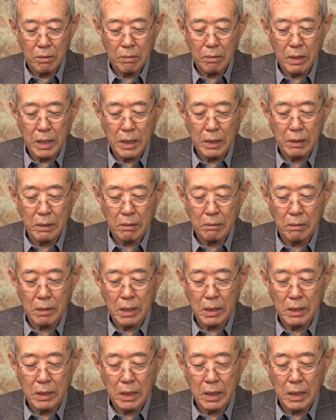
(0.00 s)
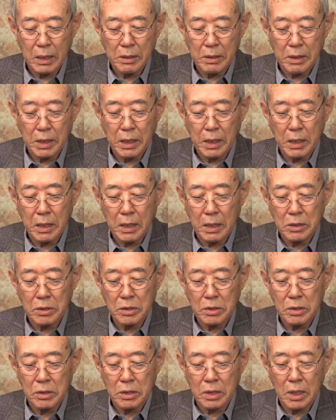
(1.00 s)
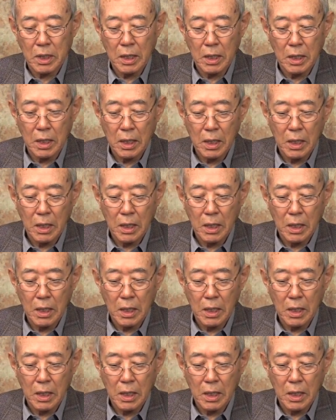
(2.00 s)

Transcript: Right, right. I think it's the